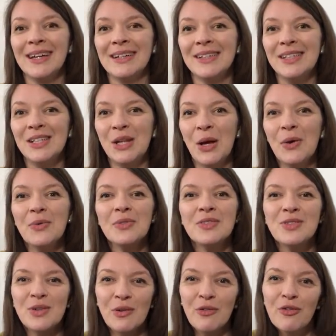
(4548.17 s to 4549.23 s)
you know,
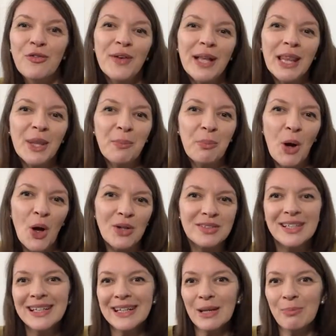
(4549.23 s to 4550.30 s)
sort of fill the pot
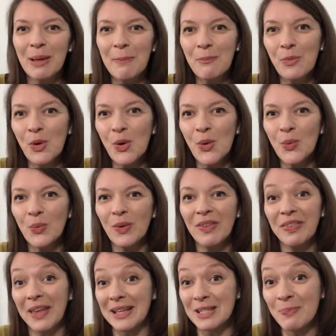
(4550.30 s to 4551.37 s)
a little bit more with
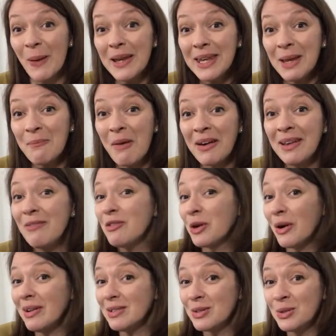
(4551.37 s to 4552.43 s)
that spending money for
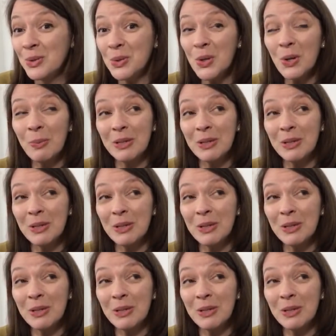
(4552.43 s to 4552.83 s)
going to New York.